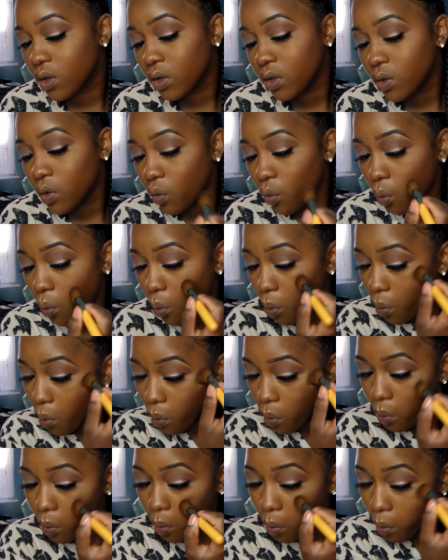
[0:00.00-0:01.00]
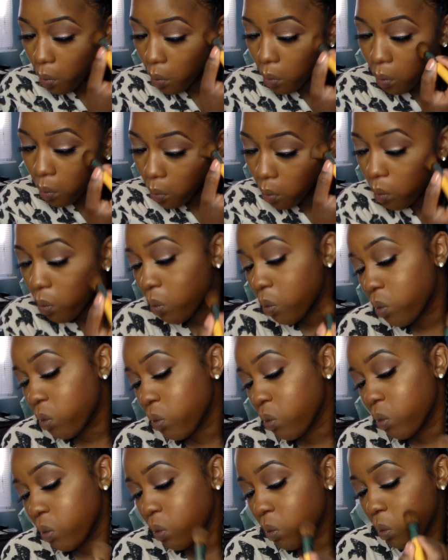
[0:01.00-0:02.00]
uh, what's this called?
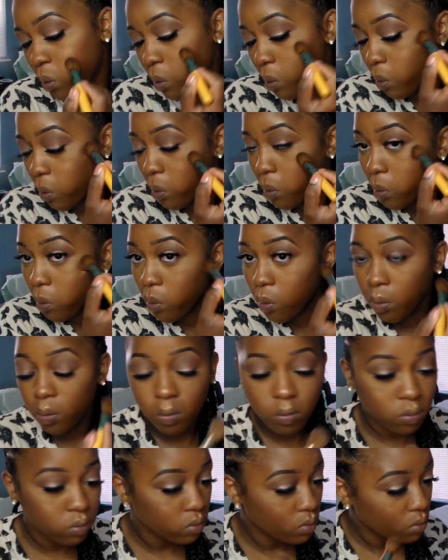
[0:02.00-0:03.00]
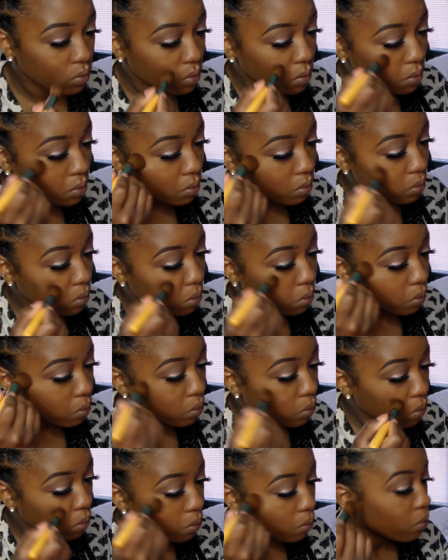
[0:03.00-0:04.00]
Albatross. I remember when this used to be
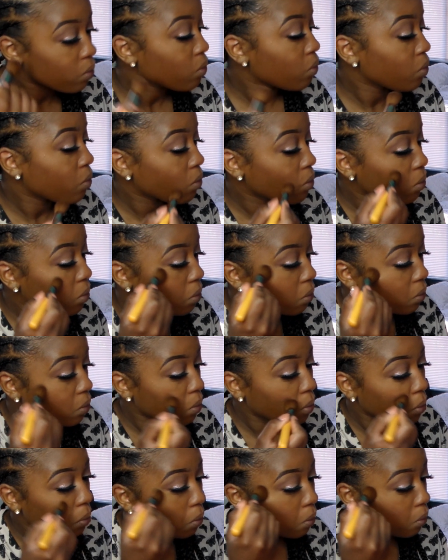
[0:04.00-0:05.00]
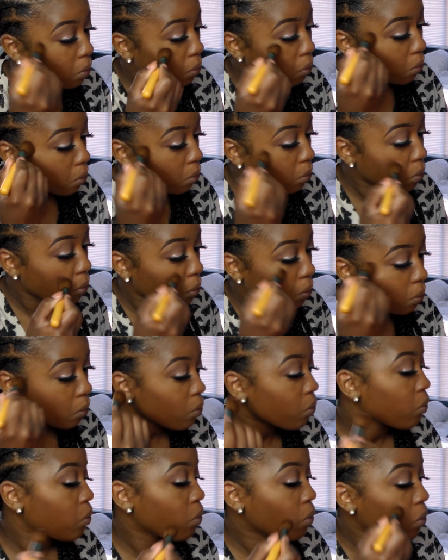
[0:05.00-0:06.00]
really popular and I haven't used it in a long
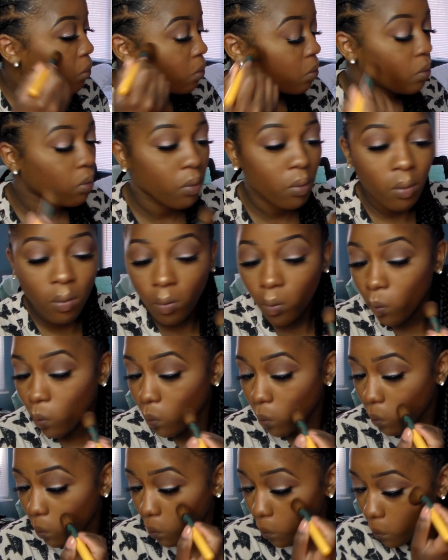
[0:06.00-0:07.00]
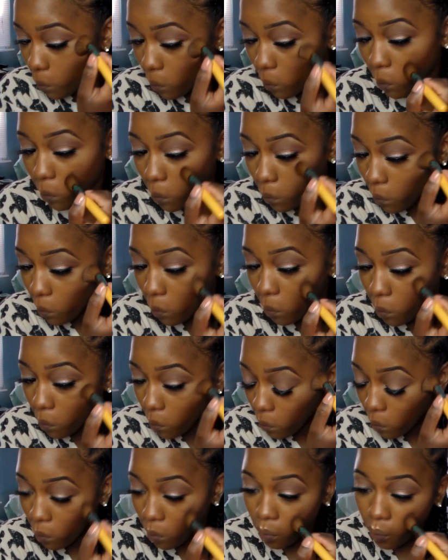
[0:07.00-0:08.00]
time. So I was like, let me add a little
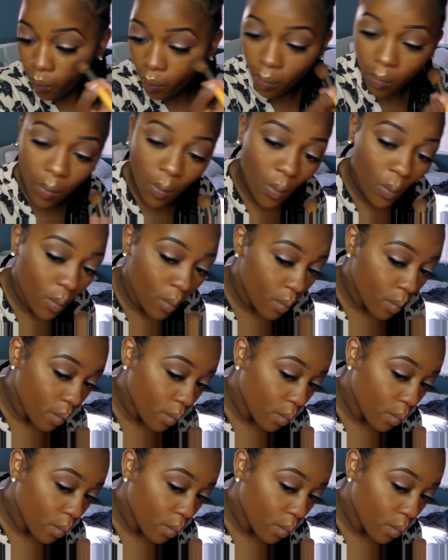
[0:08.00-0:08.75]
Albatross on top of that.